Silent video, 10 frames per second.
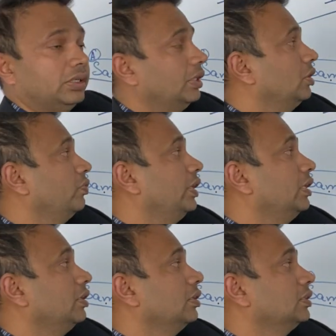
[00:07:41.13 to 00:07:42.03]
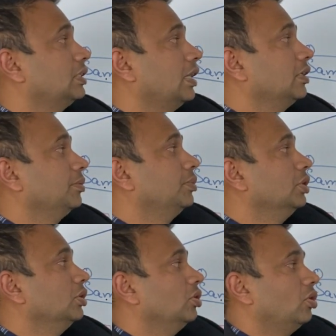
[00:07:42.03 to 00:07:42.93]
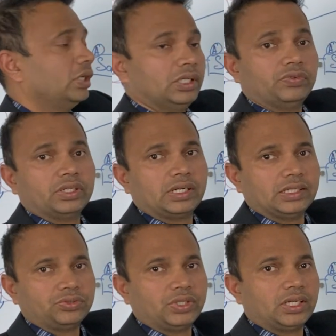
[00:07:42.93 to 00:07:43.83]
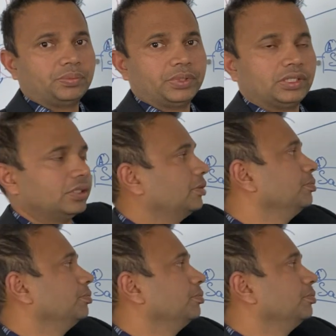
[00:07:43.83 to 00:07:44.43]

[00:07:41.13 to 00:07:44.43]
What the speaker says: innovator, startup, or tier 1 graduate entrepreneur.